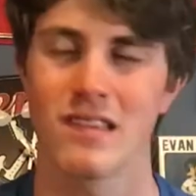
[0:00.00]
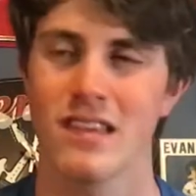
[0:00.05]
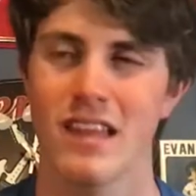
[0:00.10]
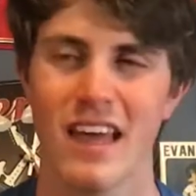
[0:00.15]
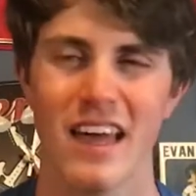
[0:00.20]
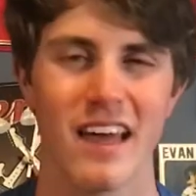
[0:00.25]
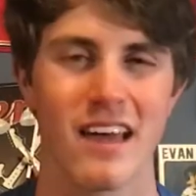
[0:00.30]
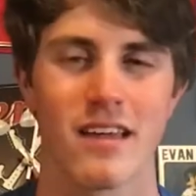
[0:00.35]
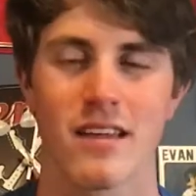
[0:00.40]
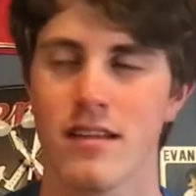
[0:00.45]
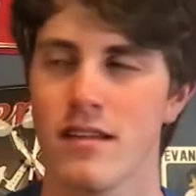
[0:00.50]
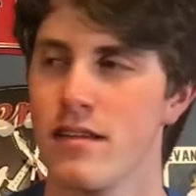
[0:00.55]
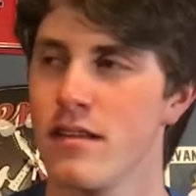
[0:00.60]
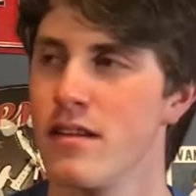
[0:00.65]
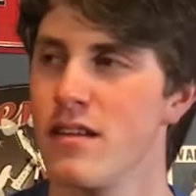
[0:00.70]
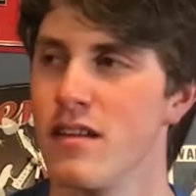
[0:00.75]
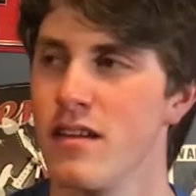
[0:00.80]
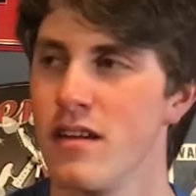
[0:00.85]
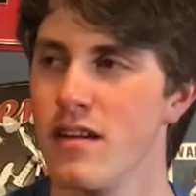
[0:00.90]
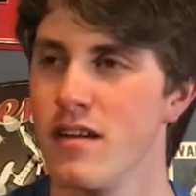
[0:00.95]
I
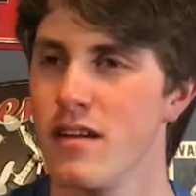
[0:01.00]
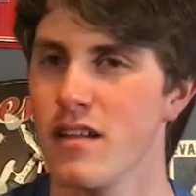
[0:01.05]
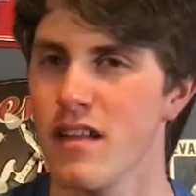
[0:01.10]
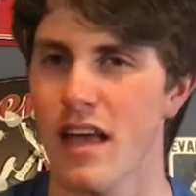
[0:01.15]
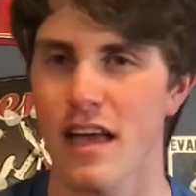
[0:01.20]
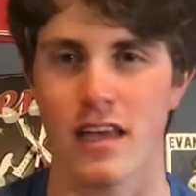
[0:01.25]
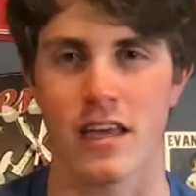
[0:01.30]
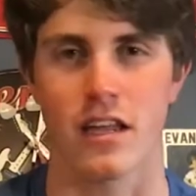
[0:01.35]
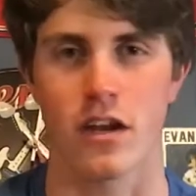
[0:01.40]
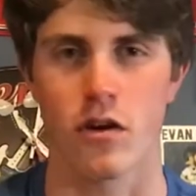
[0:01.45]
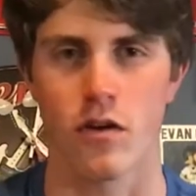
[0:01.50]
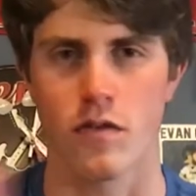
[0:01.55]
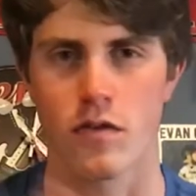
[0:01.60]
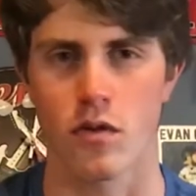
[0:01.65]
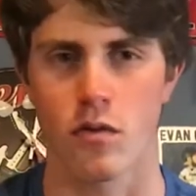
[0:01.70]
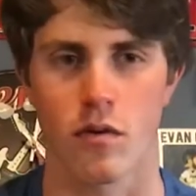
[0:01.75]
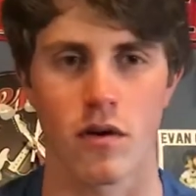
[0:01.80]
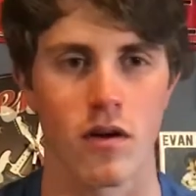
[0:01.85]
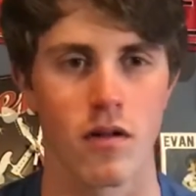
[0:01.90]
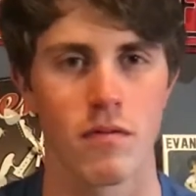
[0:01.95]
can get over
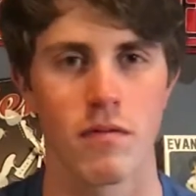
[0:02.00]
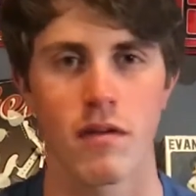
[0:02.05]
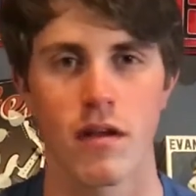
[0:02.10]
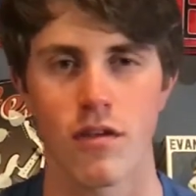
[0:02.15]
the world.